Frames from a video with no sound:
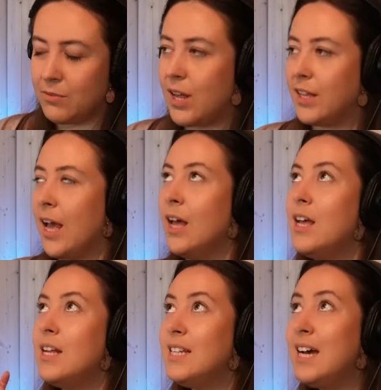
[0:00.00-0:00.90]
flat, yeah.
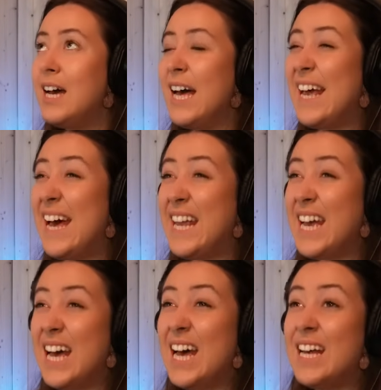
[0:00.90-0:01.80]

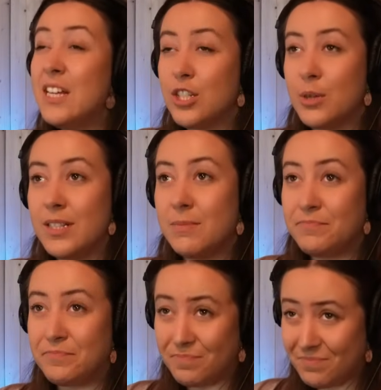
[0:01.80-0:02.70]
Da-da-da. So he's,
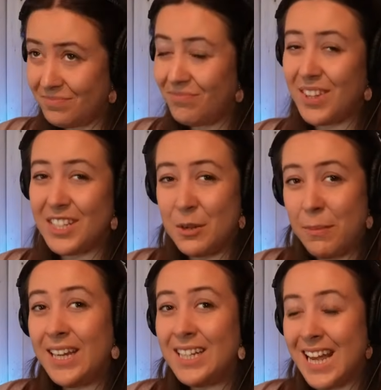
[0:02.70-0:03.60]
to
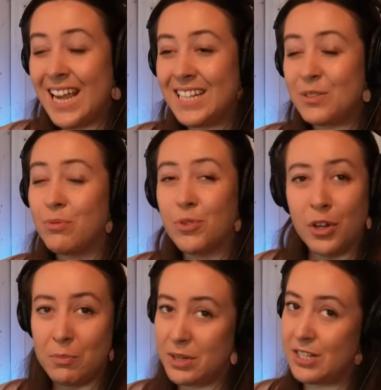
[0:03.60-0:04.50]
maintain this, we've
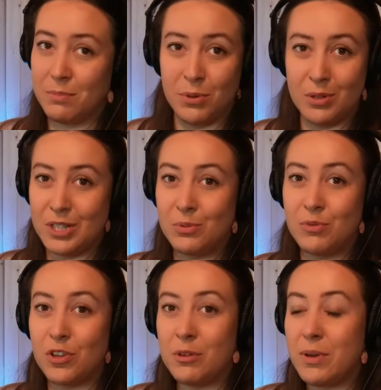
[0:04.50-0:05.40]
got to be supported.
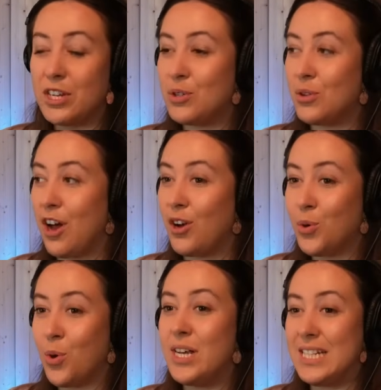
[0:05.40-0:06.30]
We've got to make sure that our
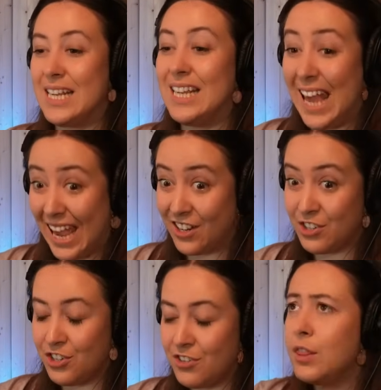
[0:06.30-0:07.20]
core is
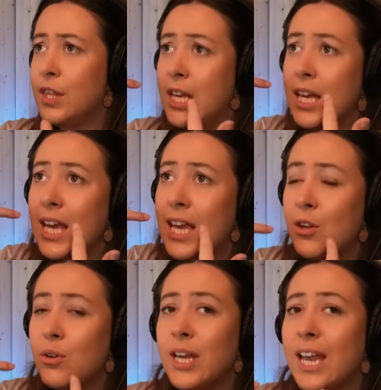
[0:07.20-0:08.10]
engaged. The
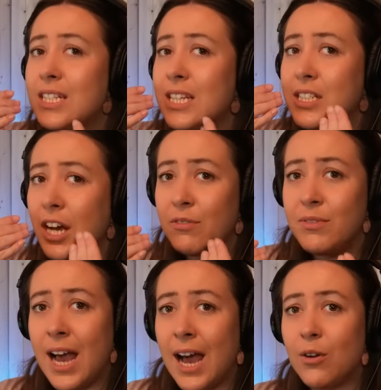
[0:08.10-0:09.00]
elongated kind of
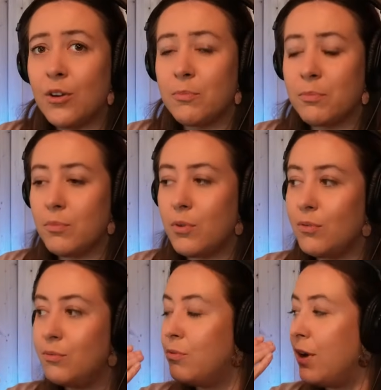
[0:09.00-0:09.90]
narrow
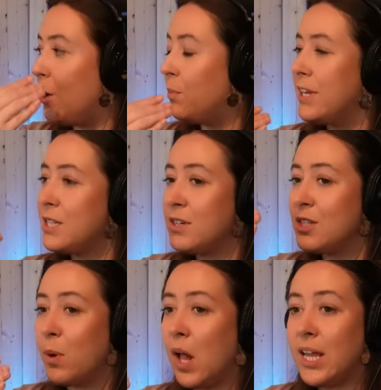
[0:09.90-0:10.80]
vowel placement
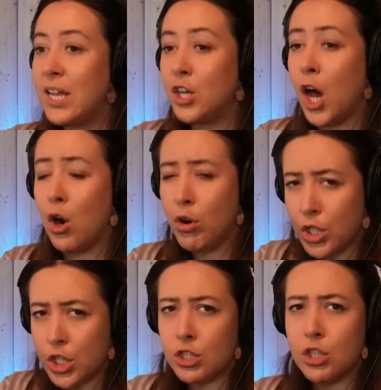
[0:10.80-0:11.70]
as well
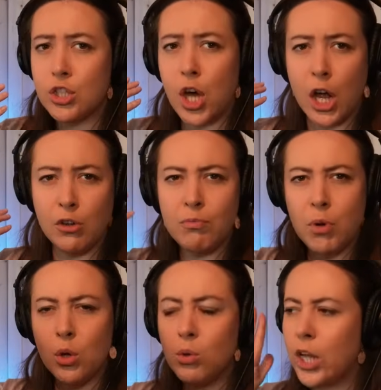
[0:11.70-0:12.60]
encourages this kind of
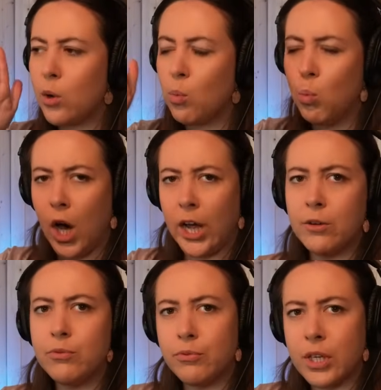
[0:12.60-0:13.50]
moan, like
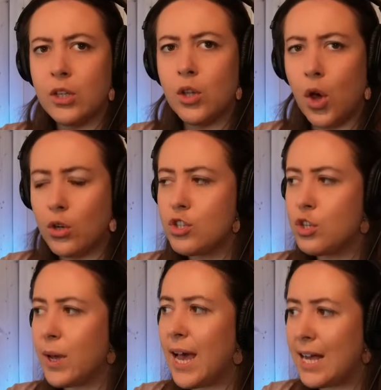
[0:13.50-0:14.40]
whine feel
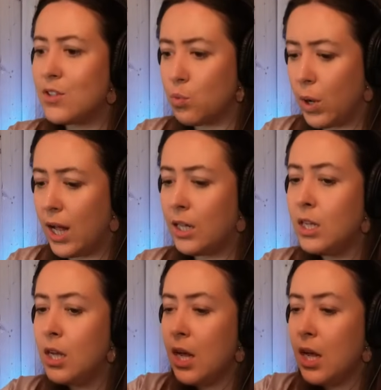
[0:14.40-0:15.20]
onto it as well.